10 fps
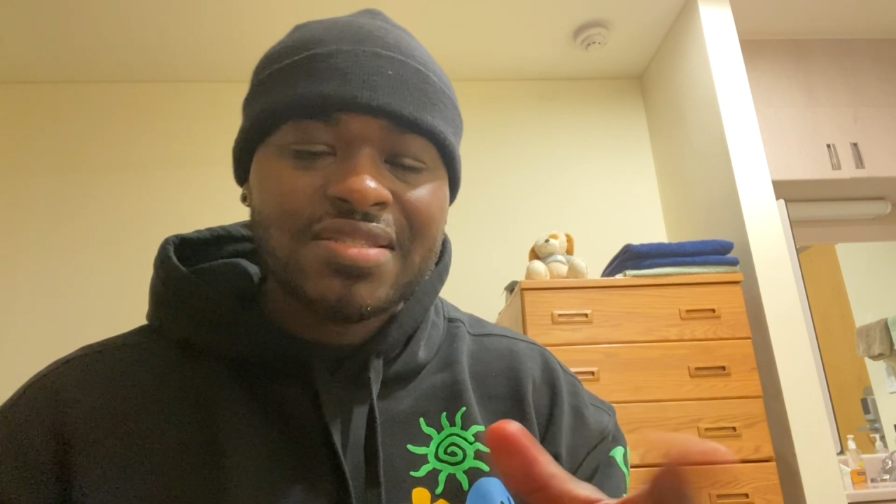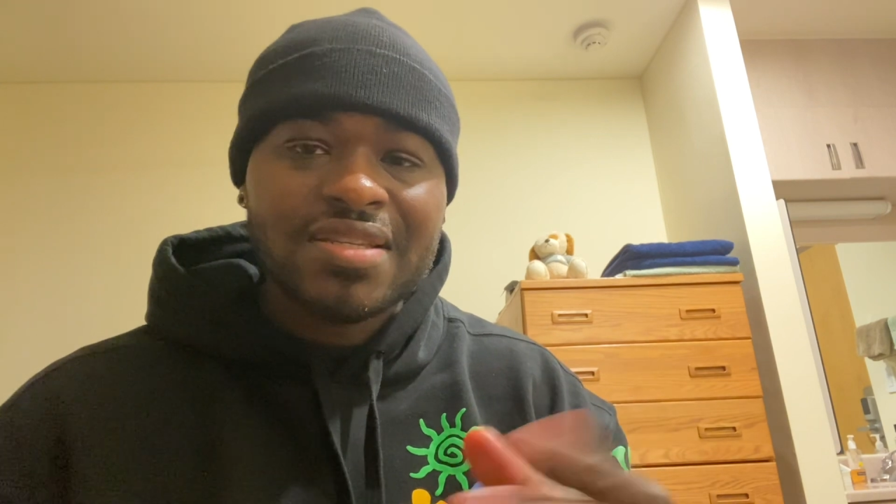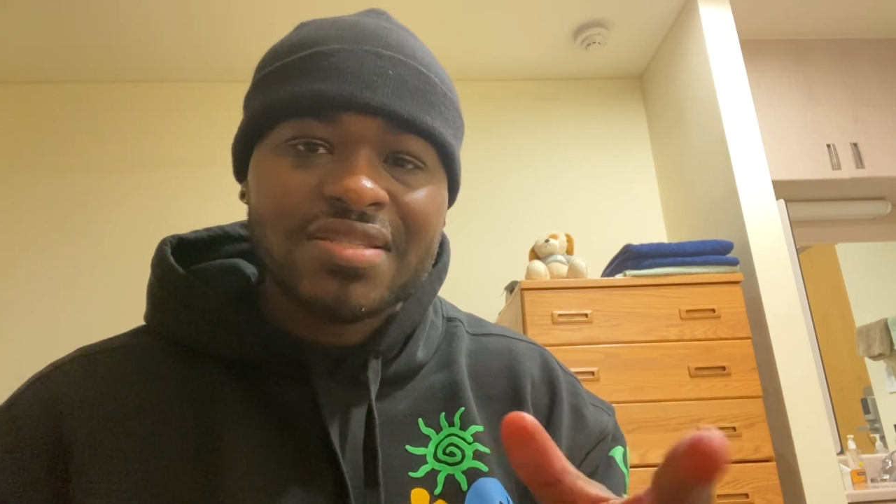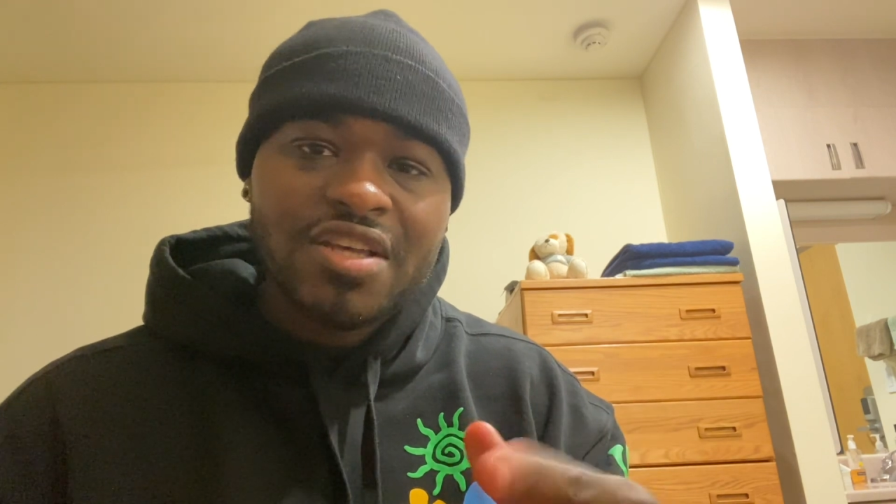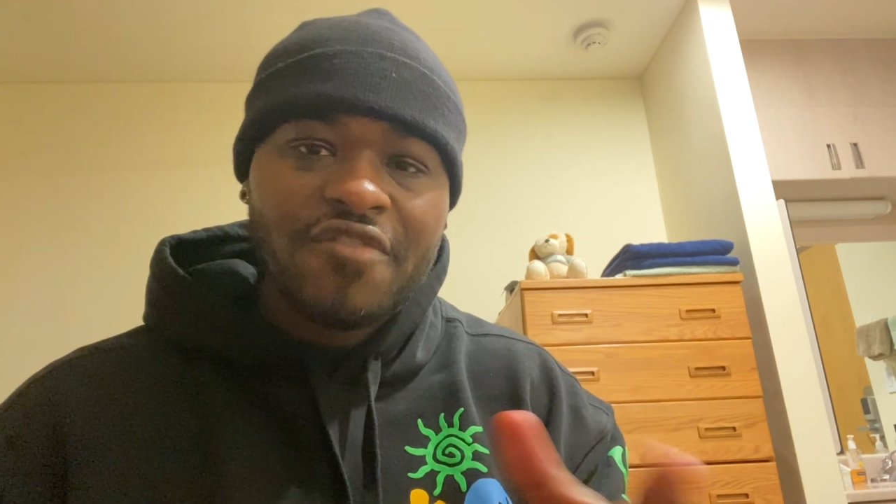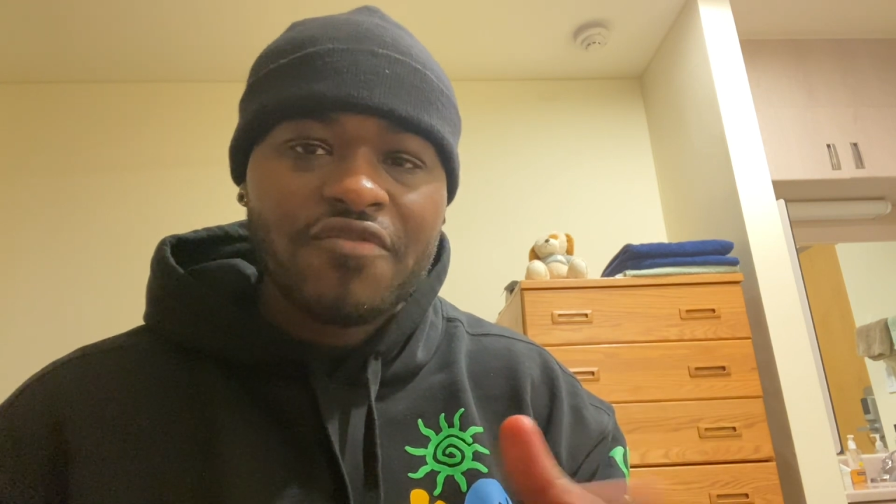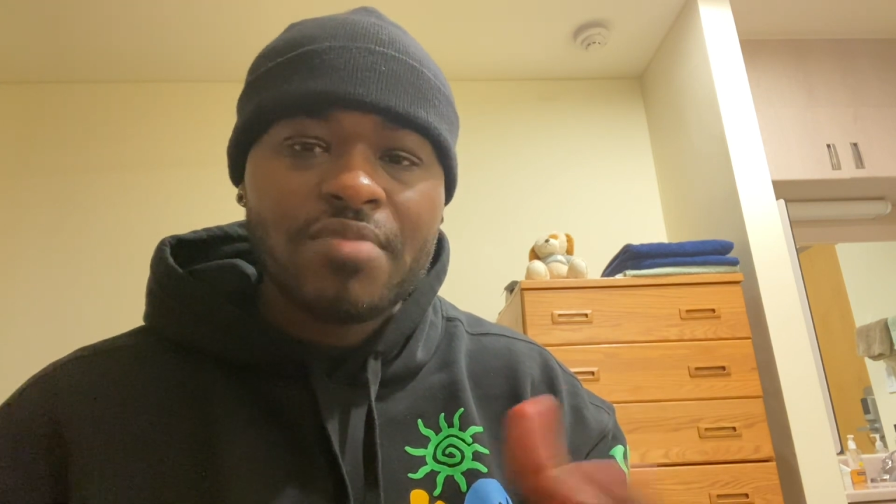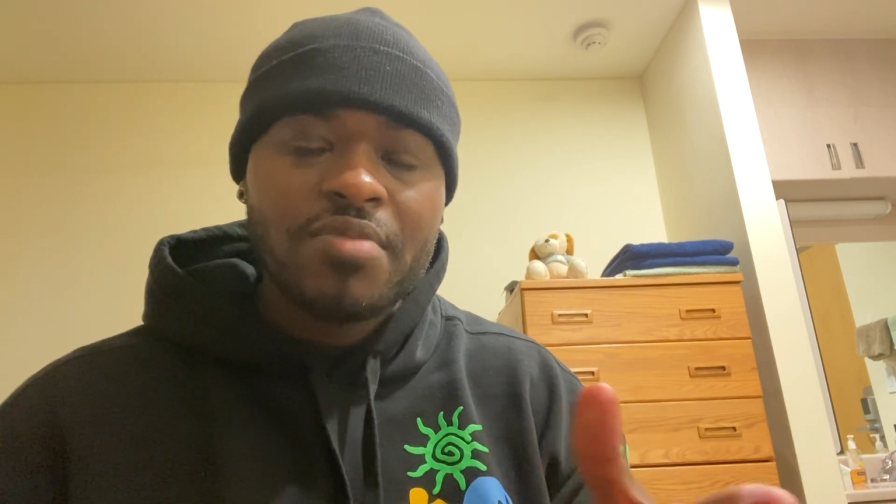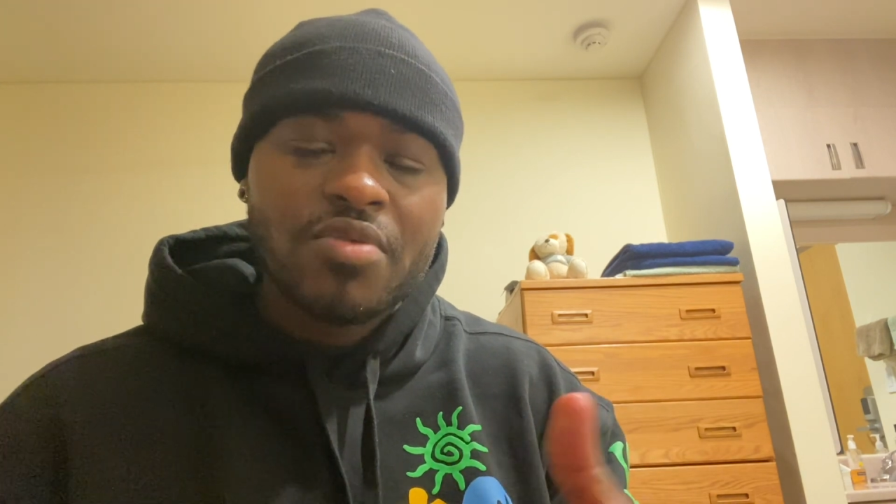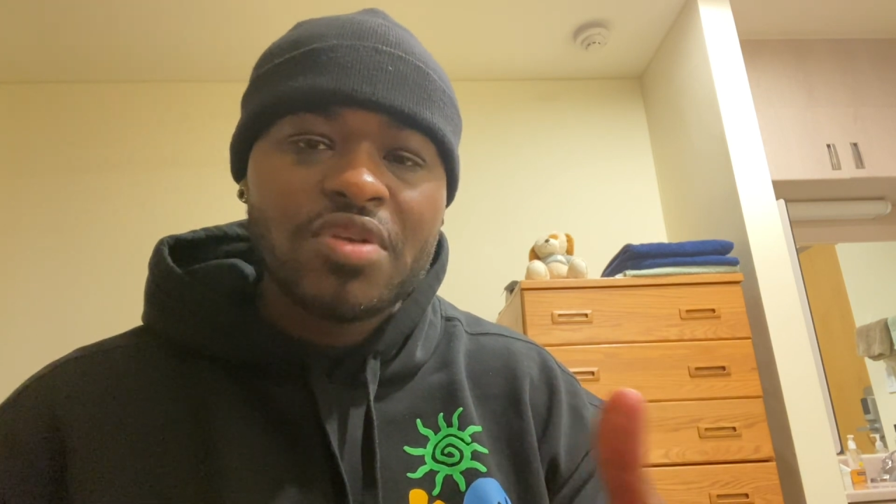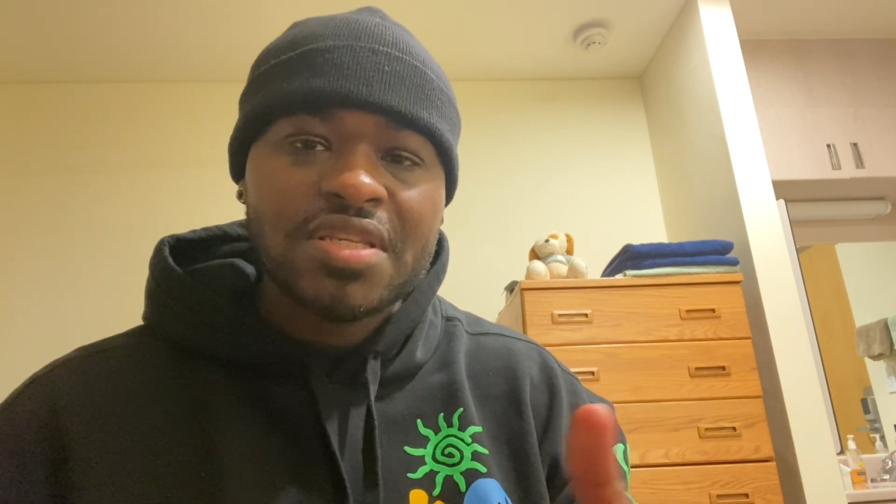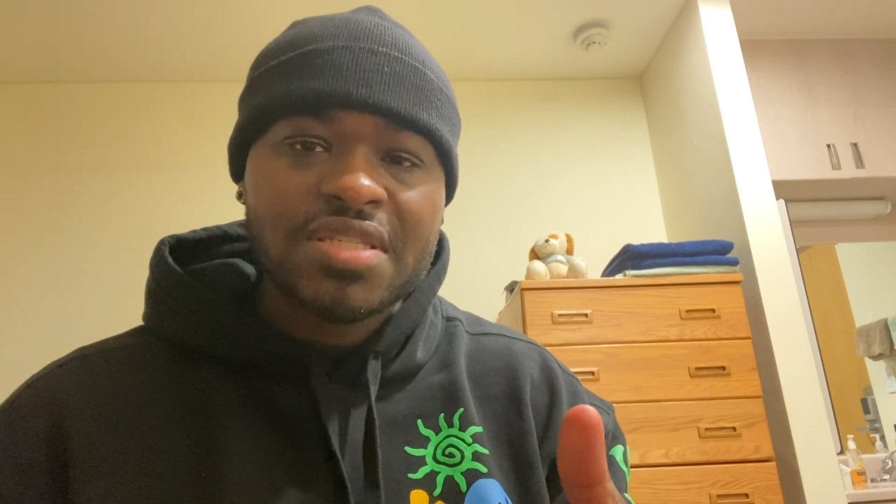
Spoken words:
in itself, me really